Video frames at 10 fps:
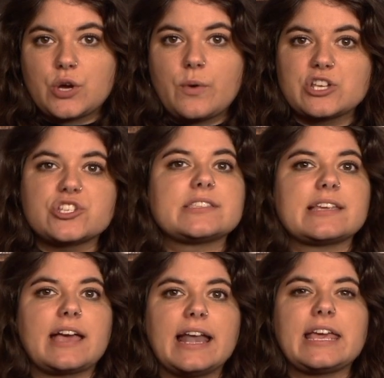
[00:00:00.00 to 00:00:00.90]
questions
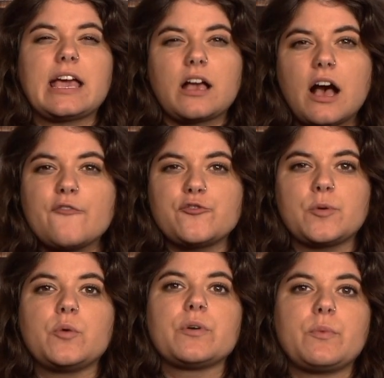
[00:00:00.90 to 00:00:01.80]
and kind of get
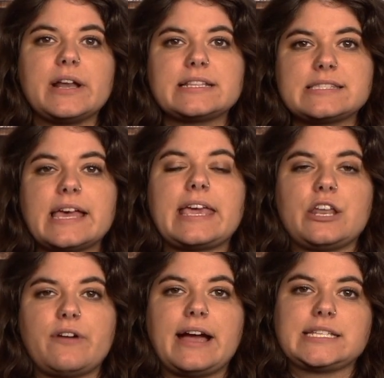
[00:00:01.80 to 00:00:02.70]
comfortable with what it's like
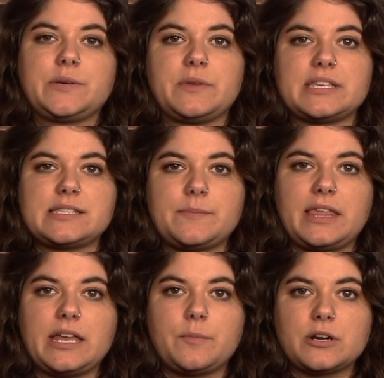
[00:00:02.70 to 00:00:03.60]
interacting with a
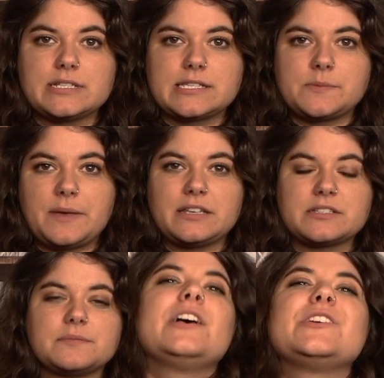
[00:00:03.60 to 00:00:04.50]
simulated participant.
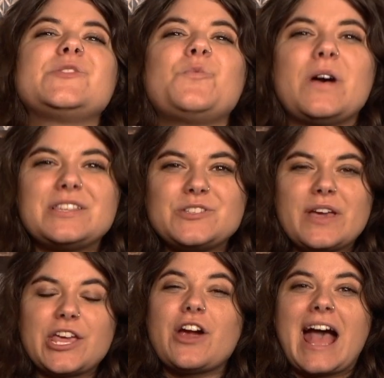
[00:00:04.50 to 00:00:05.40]
So once you
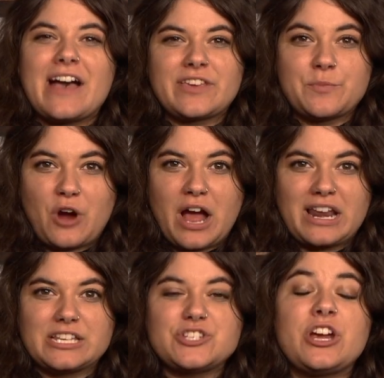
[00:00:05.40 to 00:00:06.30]
get your Avkin
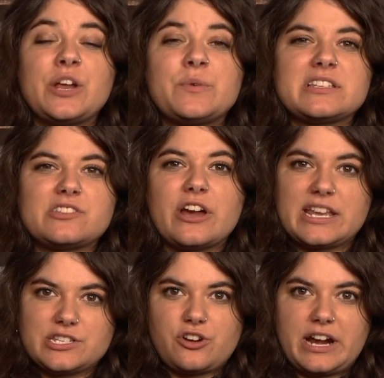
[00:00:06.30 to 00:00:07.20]
product, you're going to want to start
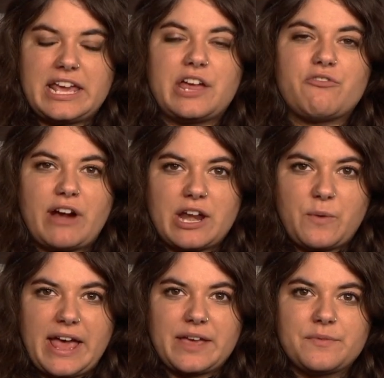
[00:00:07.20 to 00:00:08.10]
integrating it right
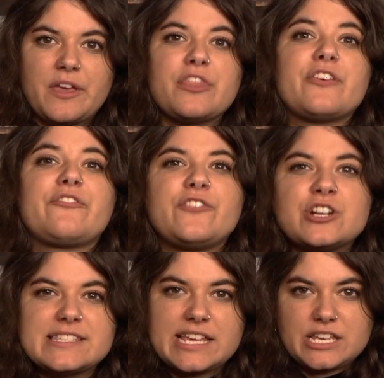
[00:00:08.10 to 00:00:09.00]
away. The
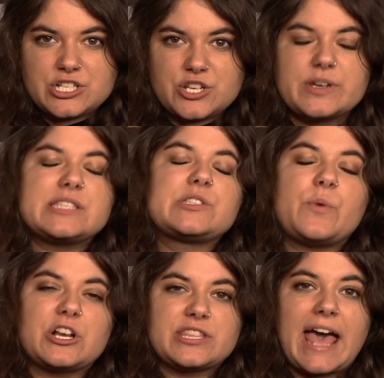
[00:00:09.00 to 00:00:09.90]
first thing to do is to
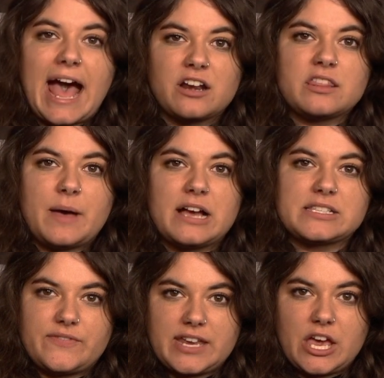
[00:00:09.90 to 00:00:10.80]
watch the
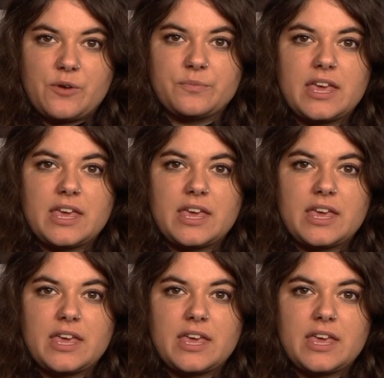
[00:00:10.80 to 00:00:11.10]
out-of-the-box video.